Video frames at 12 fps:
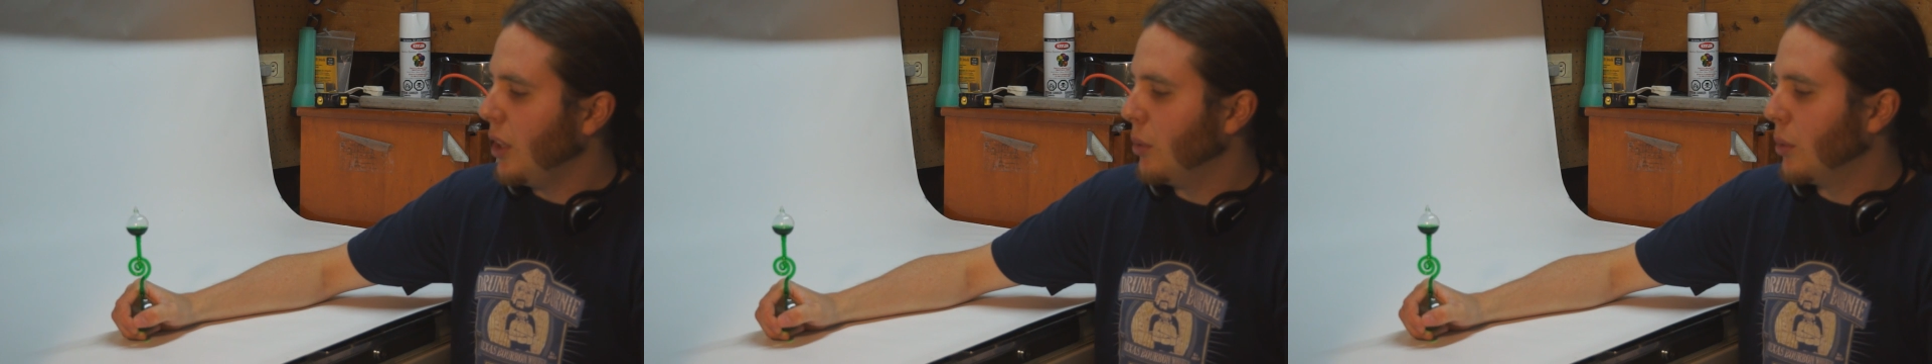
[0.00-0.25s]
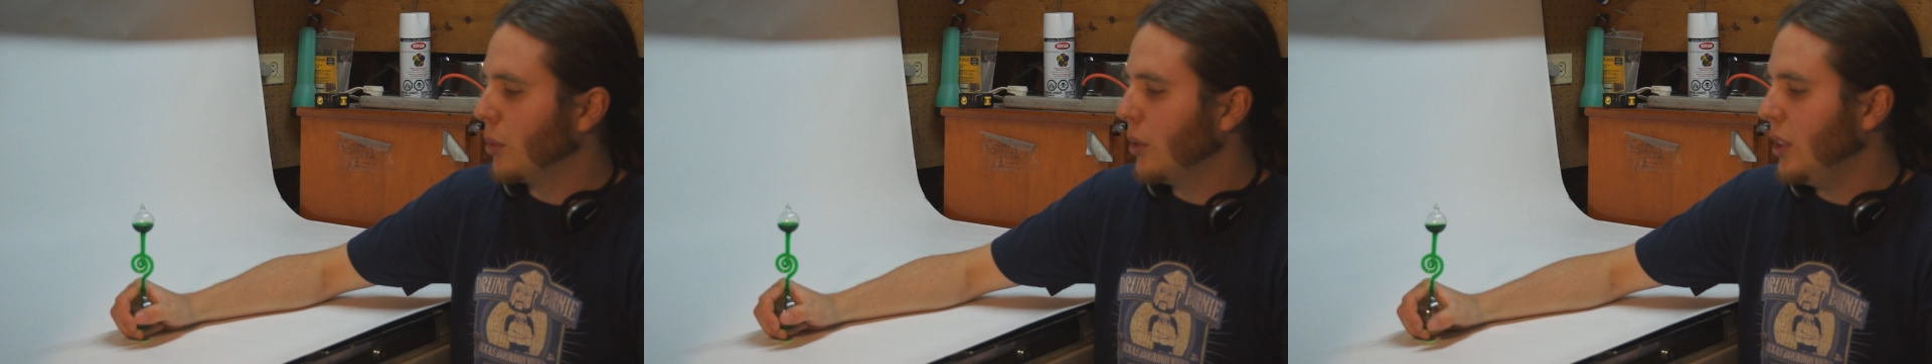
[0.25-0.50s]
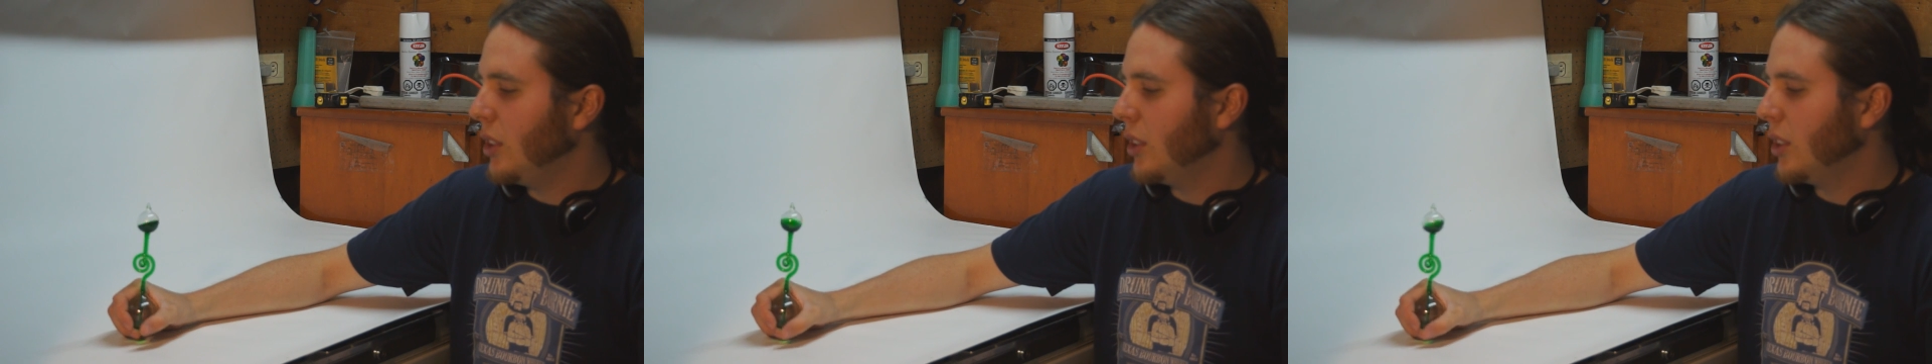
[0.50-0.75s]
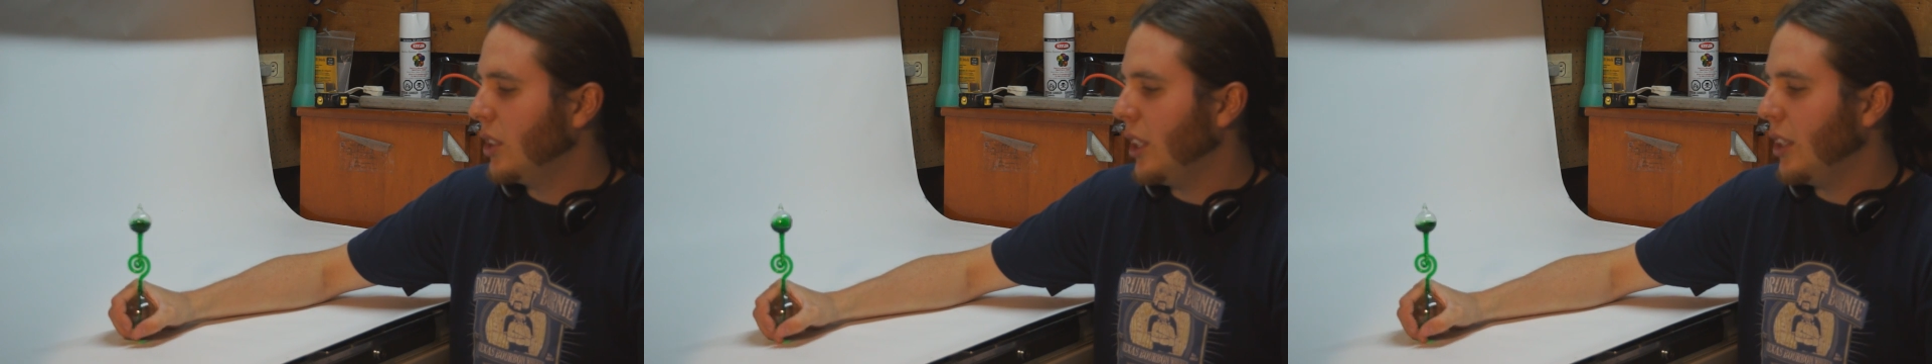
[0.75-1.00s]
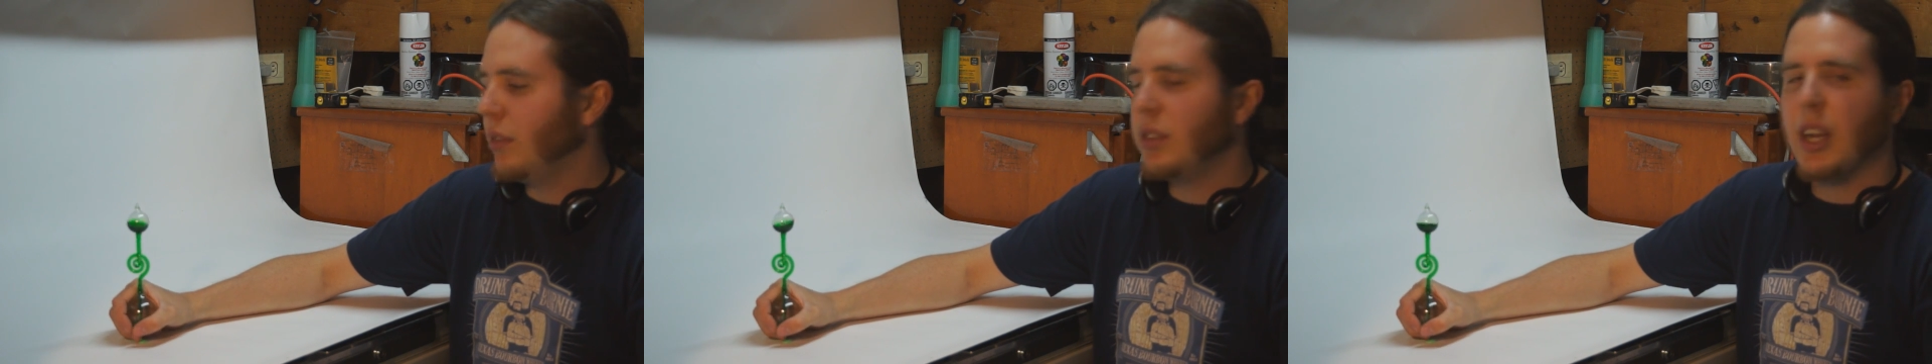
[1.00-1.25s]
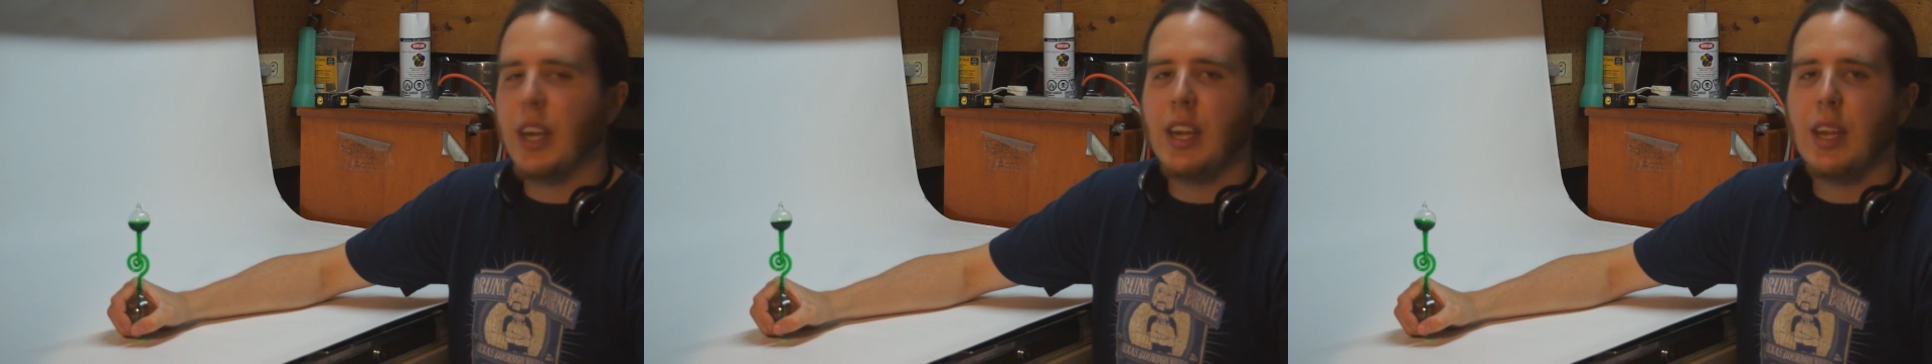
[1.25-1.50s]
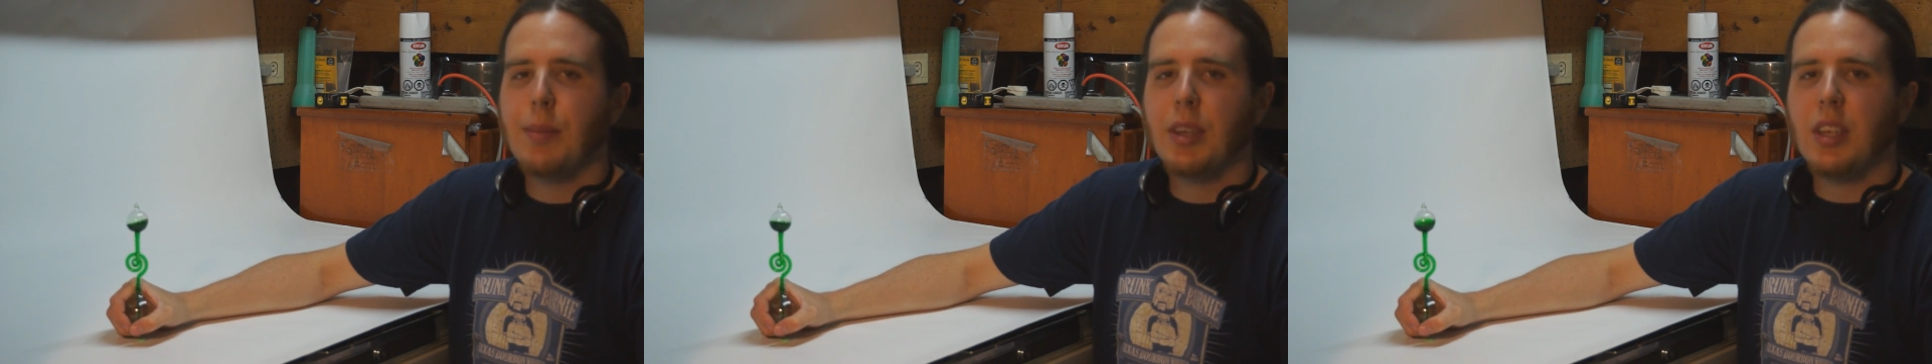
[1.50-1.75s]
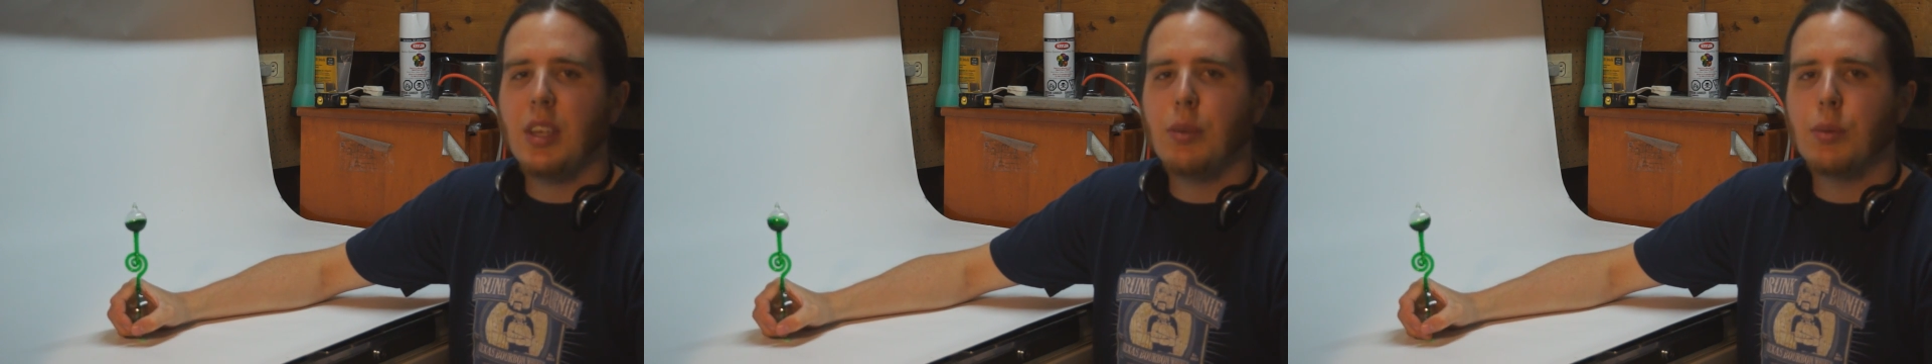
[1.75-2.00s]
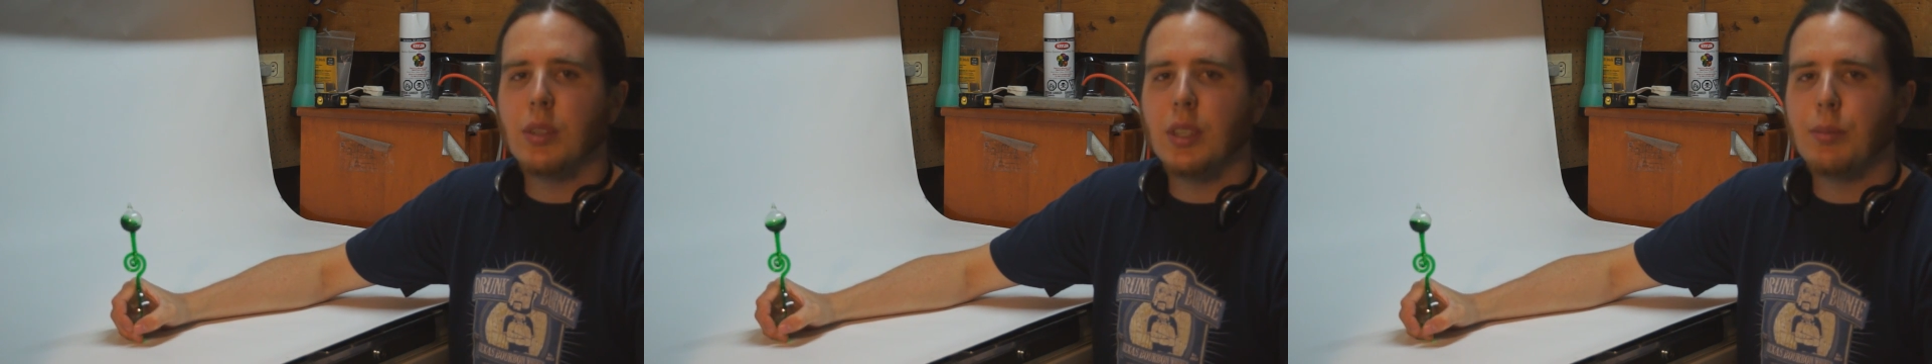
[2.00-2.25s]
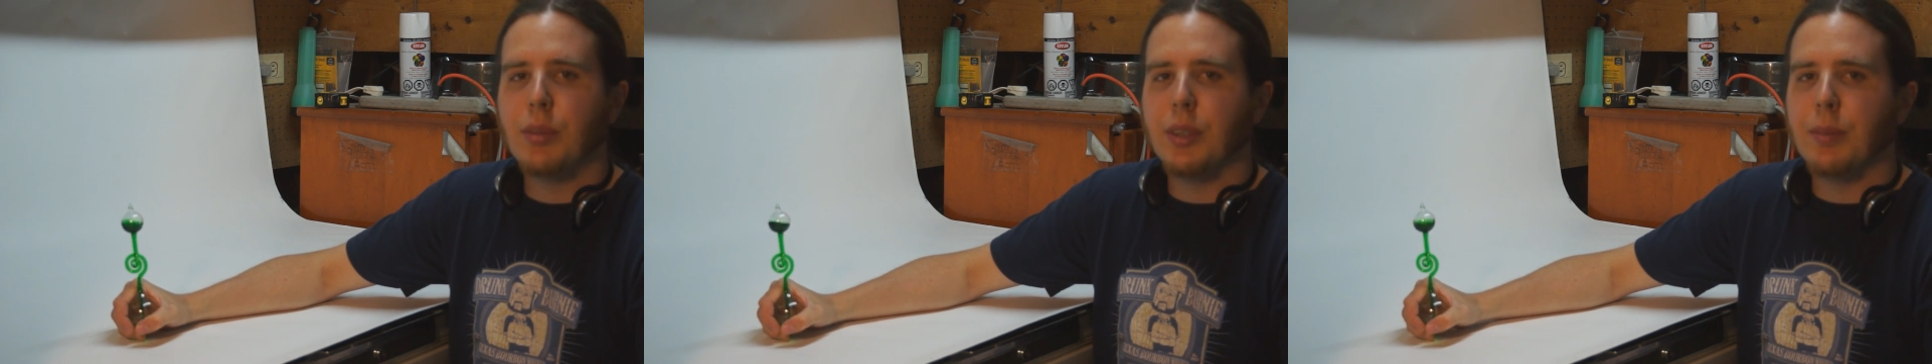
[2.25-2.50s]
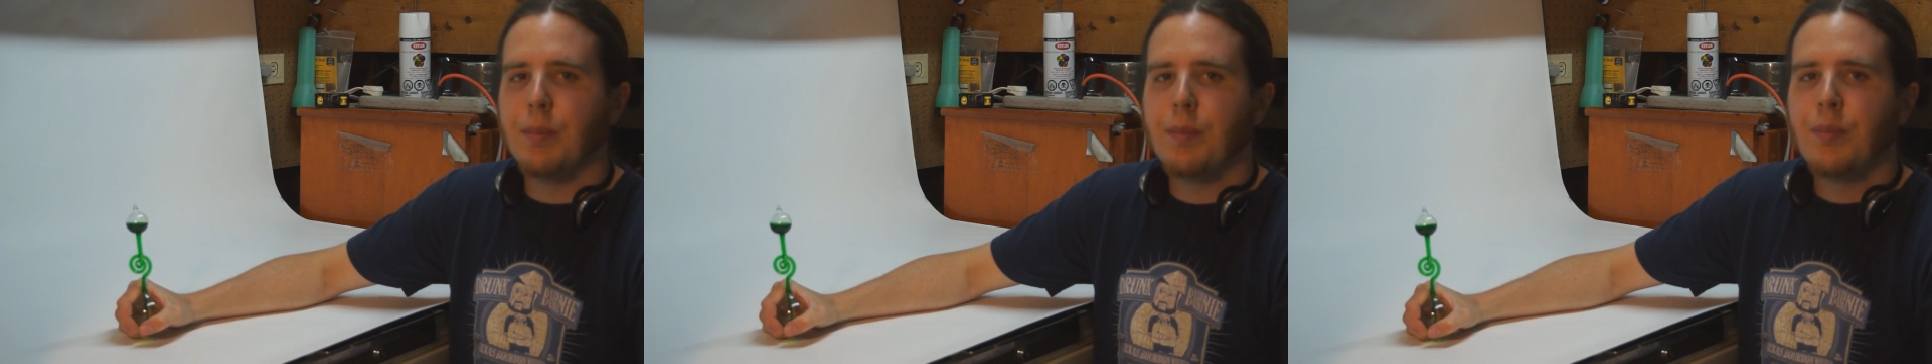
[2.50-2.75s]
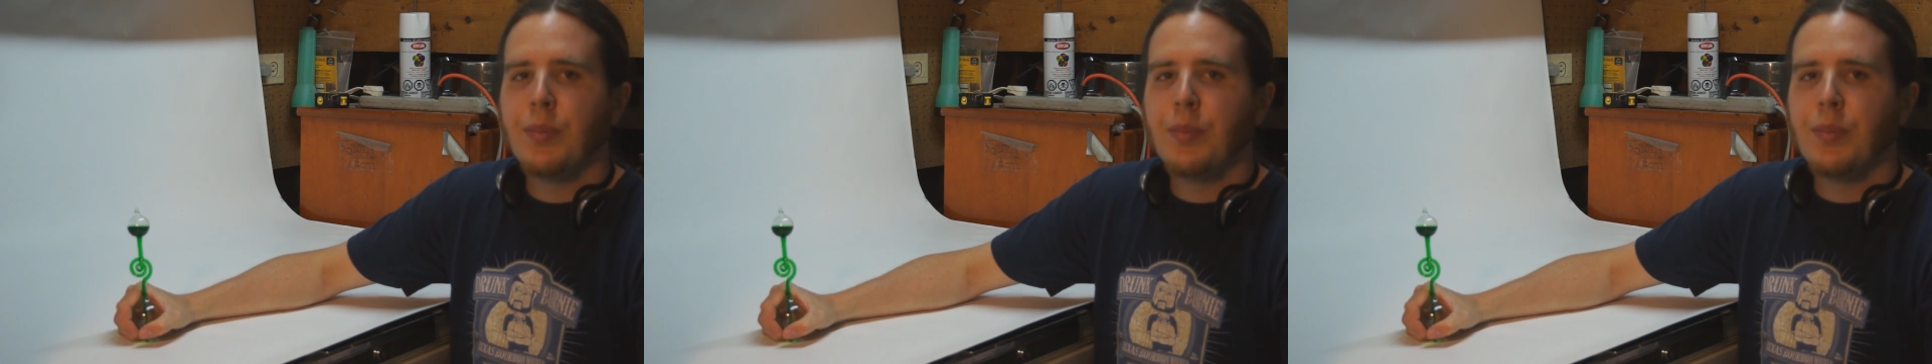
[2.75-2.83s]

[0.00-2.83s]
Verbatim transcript: it will reach a state of dynamic equilibrium.